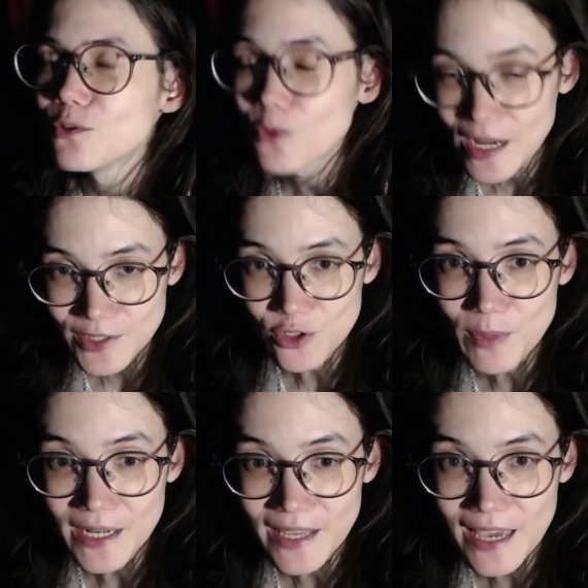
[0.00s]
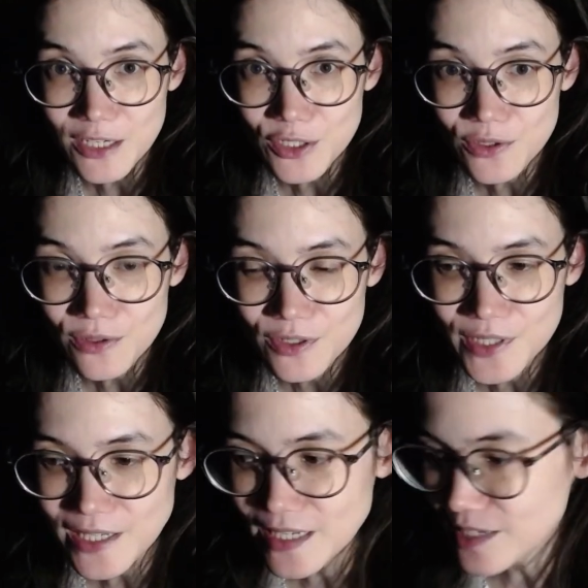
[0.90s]
rescue medication
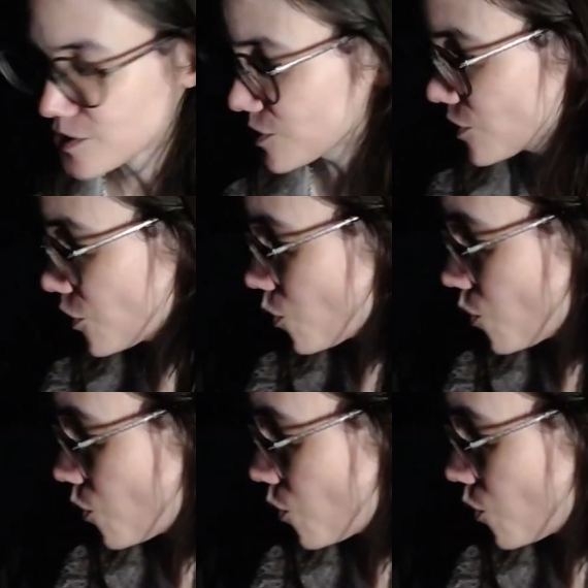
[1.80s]
because I need to know